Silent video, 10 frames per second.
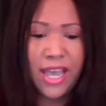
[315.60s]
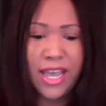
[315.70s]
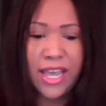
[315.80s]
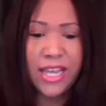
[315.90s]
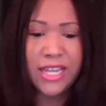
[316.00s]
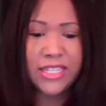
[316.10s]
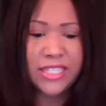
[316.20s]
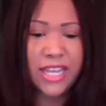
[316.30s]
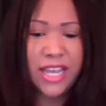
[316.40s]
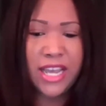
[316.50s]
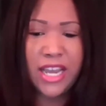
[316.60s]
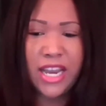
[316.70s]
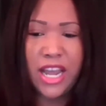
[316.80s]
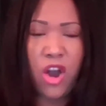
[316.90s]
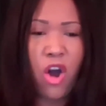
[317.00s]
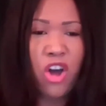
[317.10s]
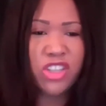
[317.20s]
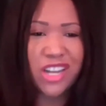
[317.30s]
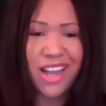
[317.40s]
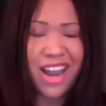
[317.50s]
And it
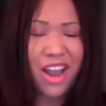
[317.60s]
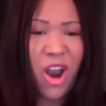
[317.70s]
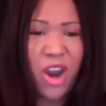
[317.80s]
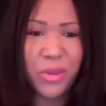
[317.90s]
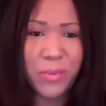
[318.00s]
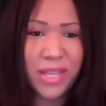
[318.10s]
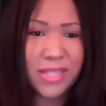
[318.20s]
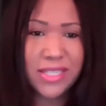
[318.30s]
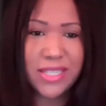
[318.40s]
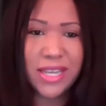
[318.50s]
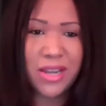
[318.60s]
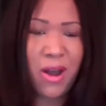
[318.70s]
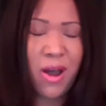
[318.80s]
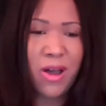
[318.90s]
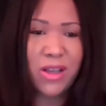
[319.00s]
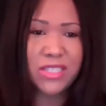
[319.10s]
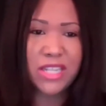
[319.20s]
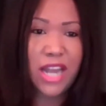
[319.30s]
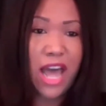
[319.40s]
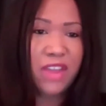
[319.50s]
caused a lot of arguments. It
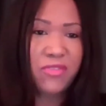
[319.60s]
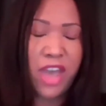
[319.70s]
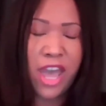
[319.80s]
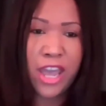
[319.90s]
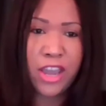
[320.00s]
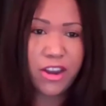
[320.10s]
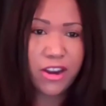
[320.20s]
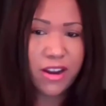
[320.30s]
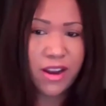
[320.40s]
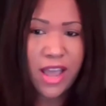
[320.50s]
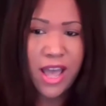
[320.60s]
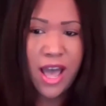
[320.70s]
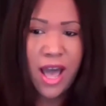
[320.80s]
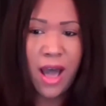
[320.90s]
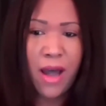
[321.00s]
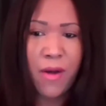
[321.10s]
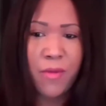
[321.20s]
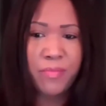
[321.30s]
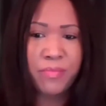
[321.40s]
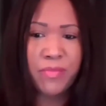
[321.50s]
caused a lot of anger.
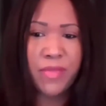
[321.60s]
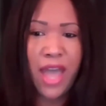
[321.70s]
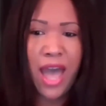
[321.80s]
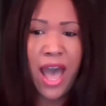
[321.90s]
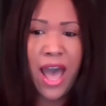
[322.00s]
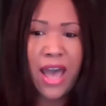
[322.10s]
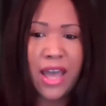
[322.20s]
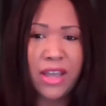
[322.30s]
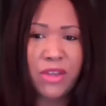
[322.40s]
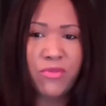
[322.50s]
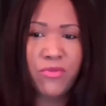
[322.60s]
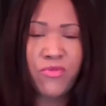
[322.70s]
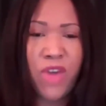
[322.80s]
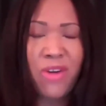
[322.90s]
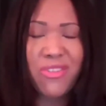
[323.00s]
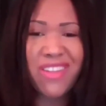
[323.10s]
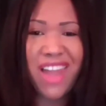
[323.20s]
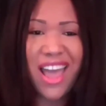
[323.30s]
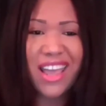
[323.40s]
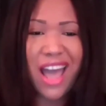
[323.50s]
I felt
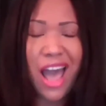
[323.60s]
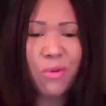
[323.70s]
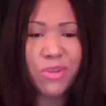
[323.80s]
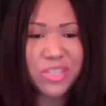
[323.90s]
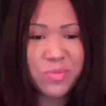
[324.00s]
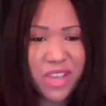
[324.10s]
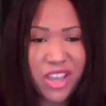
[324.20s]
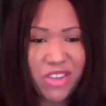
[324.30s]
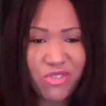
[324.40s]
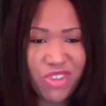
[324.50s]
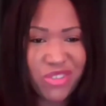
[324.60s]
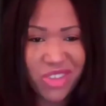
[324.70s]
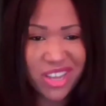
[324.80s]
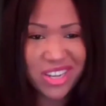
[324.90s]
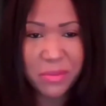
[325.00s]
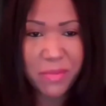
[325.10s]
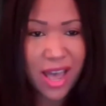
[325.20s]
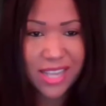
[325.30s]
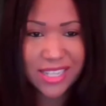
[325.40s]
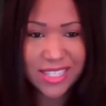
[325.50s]
like I was being
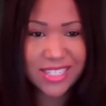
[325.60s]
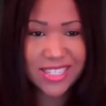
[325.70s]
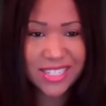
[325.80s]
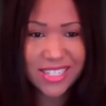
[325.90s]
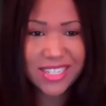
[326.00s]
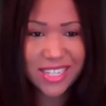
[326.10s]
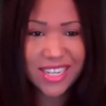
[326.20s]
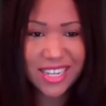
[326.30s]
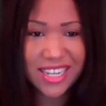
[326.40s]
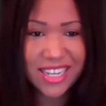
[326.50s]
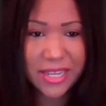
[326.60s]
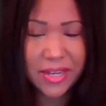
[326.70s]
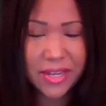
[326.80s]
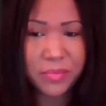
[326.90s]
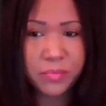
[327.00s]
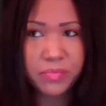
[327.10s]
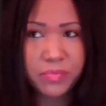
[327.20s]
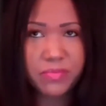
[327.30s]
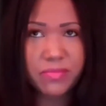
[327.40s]
re-victimized again